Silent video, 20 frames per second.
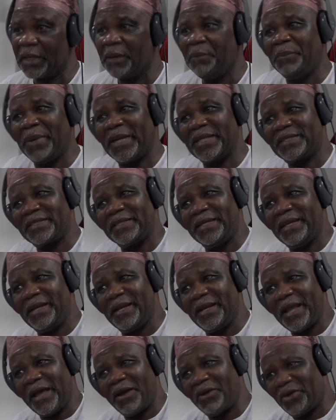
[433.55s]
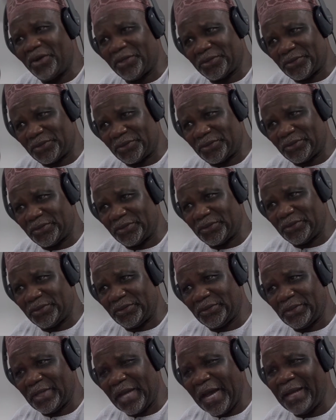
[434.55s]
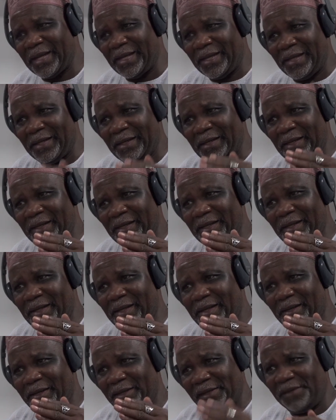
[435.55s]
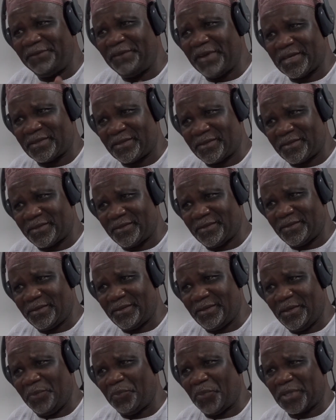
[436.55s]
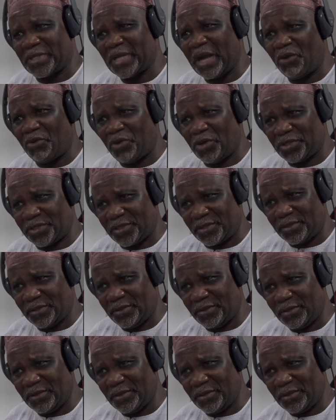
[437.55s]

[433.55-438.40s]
But in Lagos and in Rivers, in Port Harcourt,